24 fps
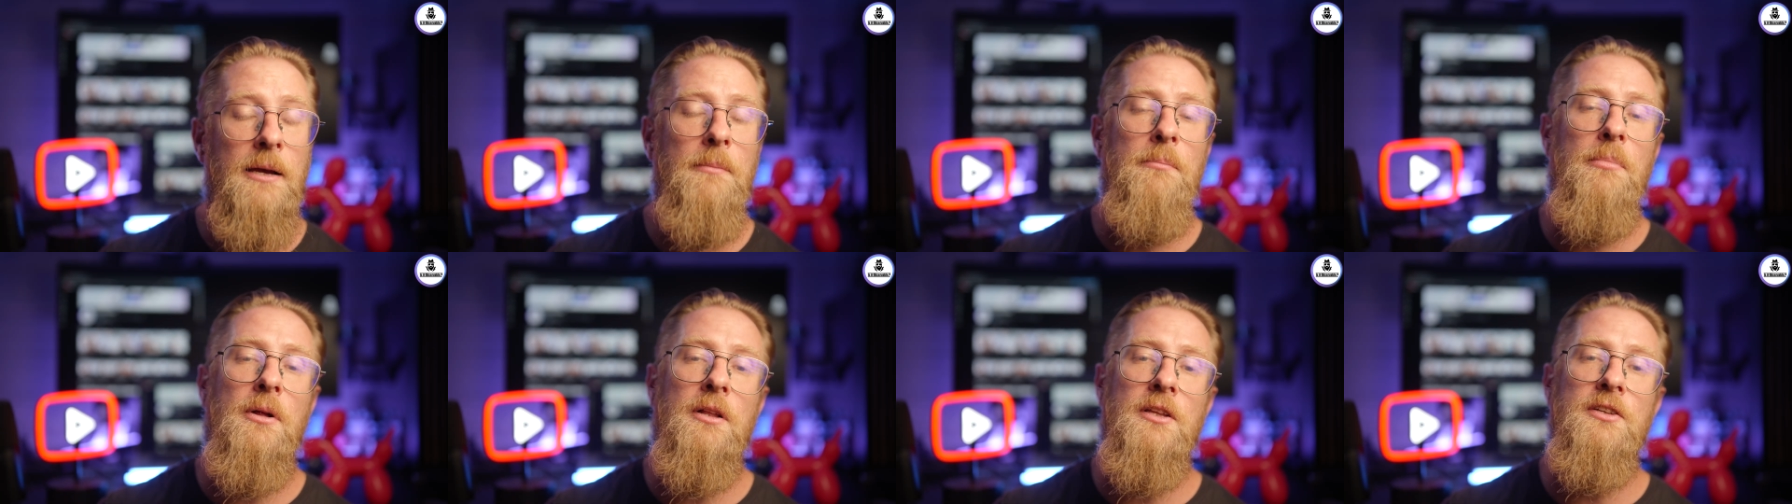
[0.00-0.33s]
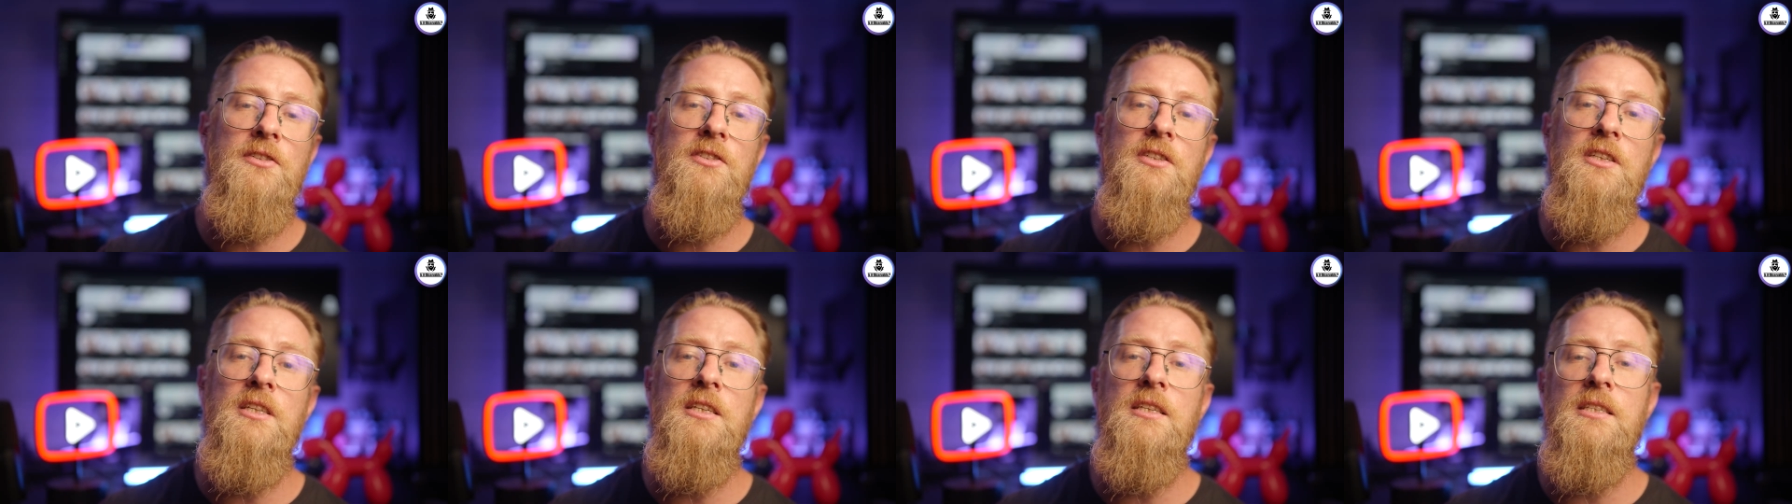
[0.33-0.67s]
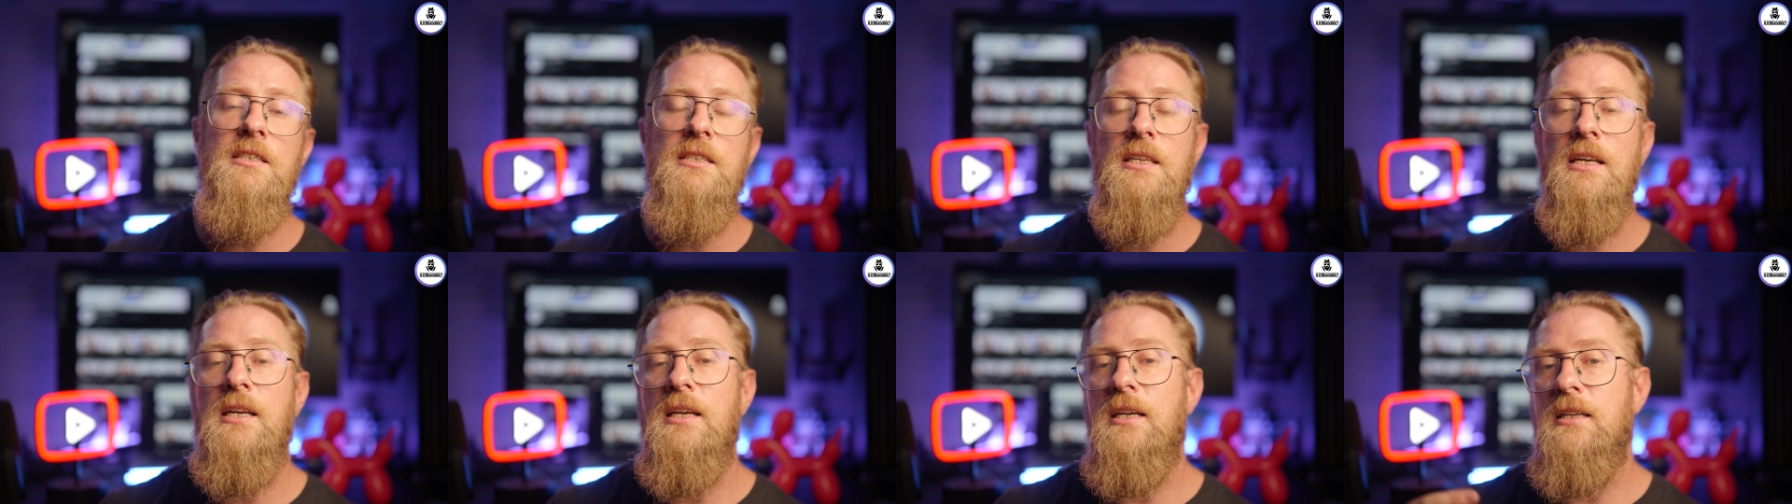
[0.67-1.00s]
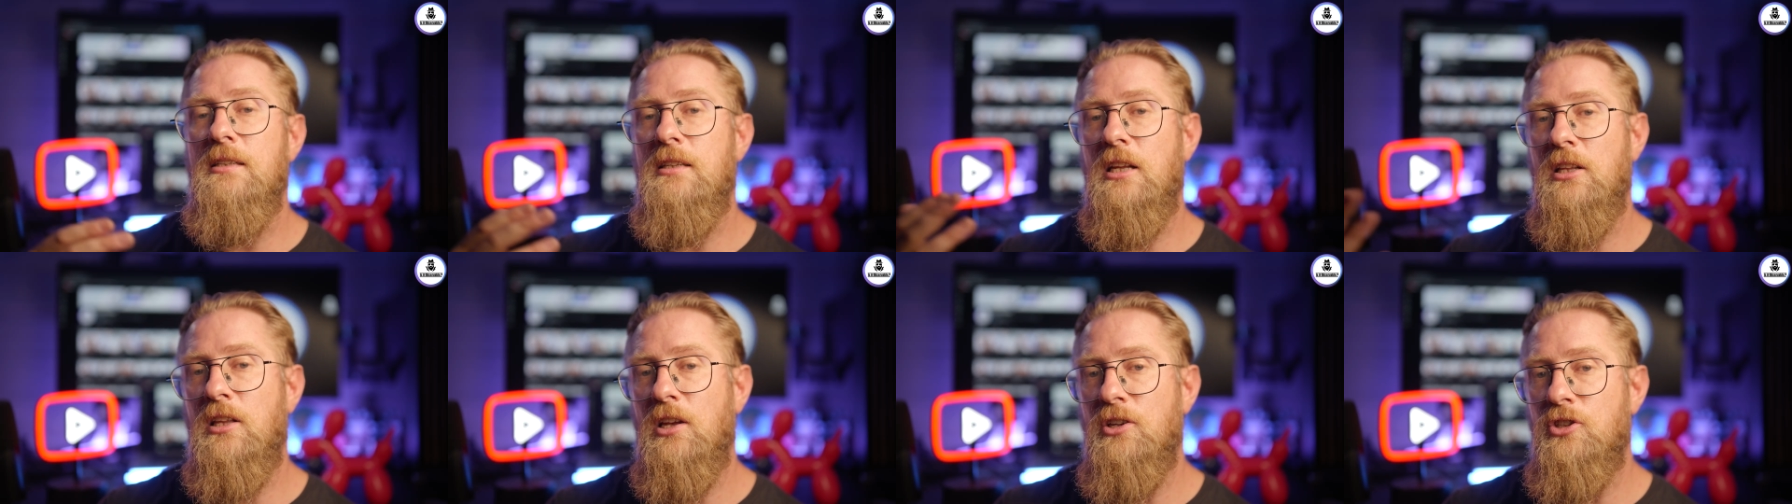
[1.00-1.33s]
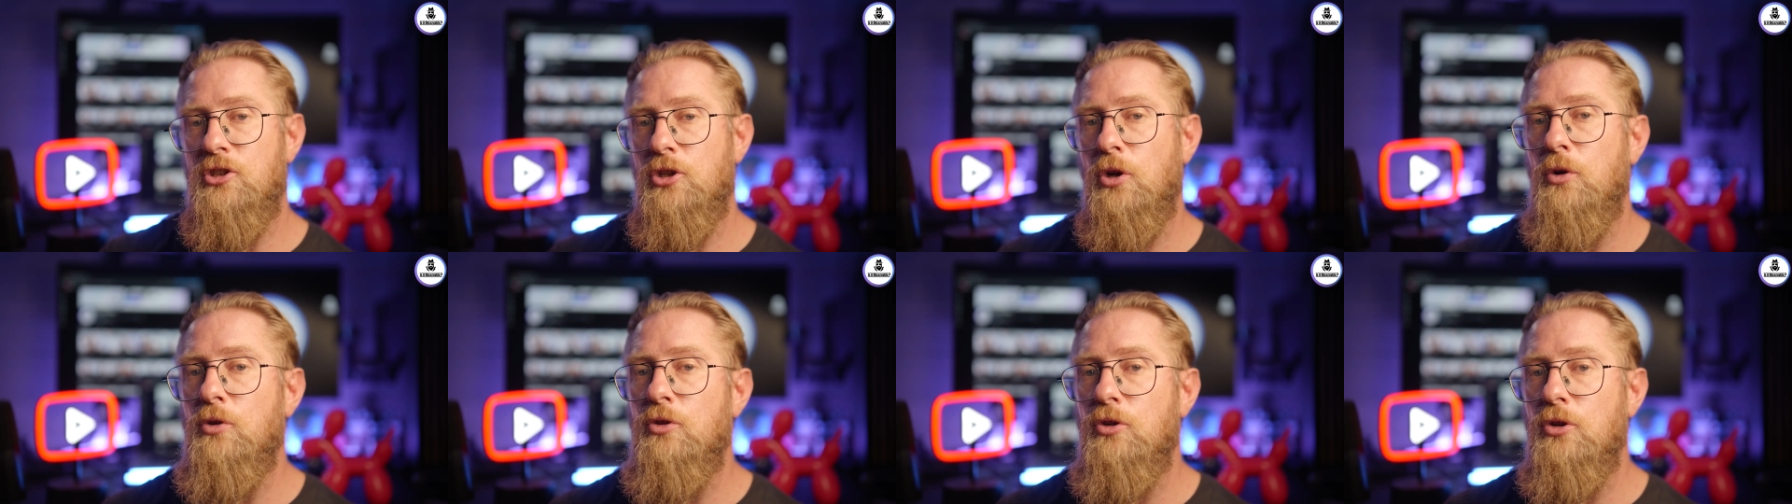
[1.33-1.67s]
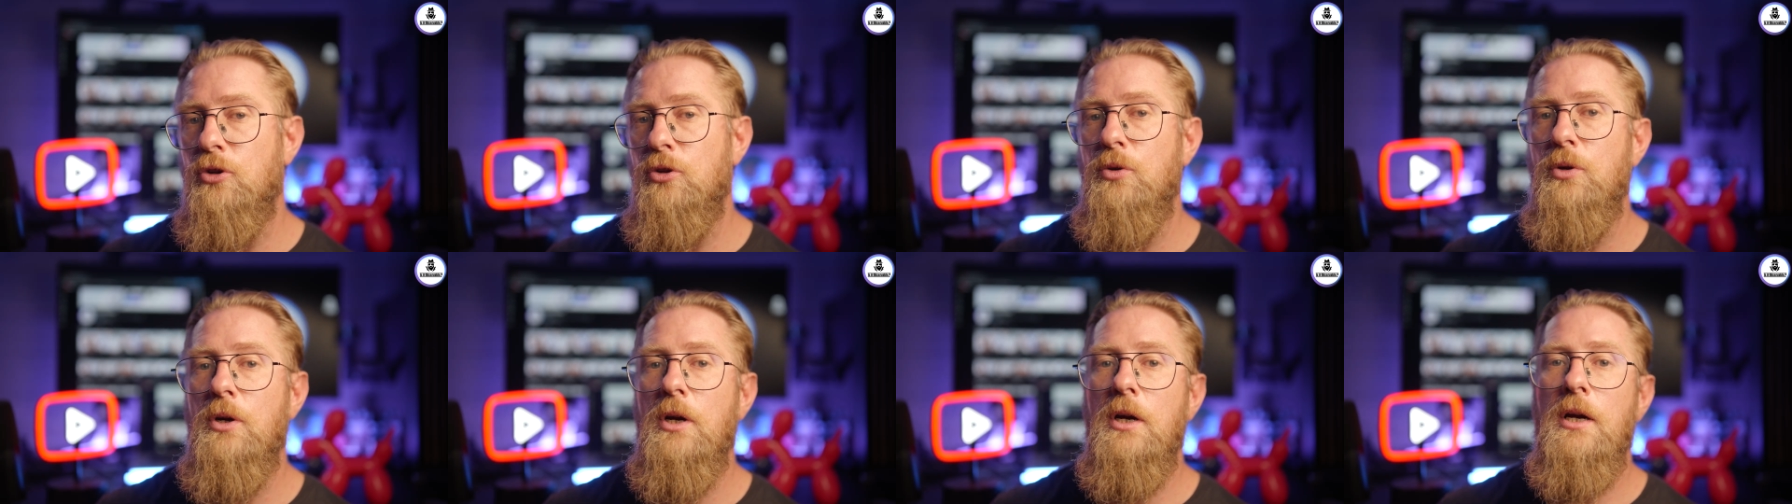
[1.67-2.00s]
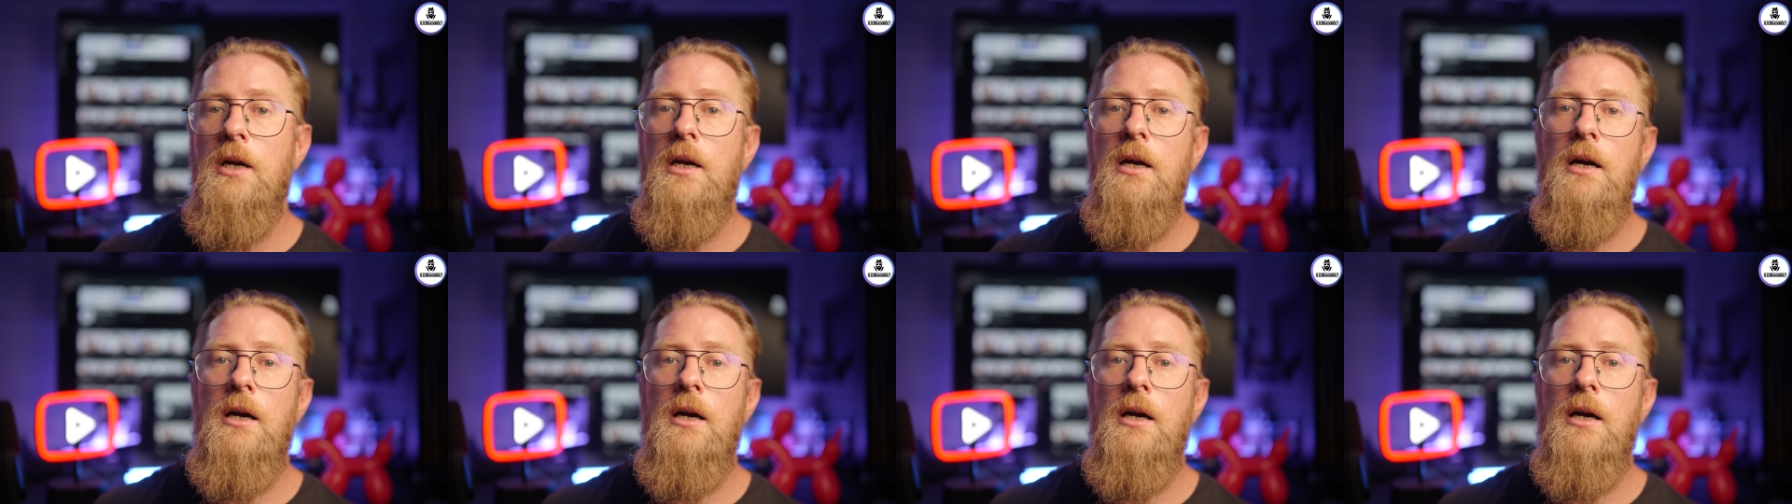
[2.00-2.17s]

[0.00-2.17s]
policies that I showed you,